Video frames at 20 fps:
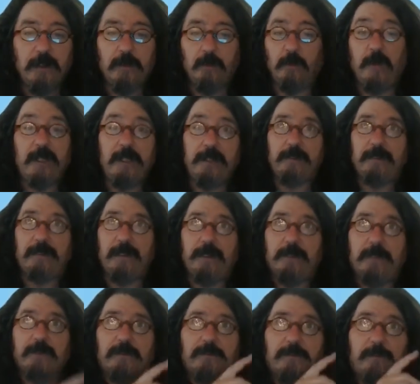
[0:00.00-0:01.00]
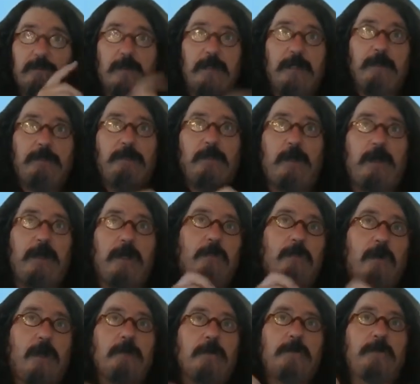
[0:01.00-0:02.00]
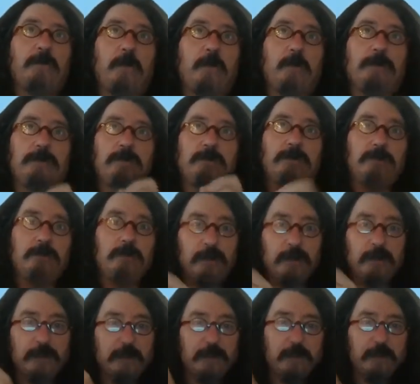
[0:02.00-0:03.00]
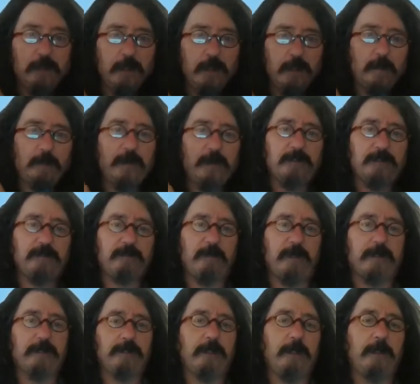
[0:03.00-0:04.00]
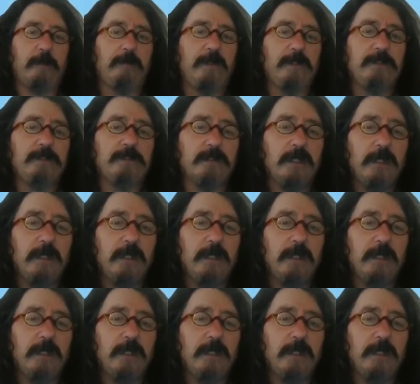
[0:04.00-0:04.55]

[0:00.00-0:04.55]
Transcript: We think it's 3.142 and then a bunch of other numbers.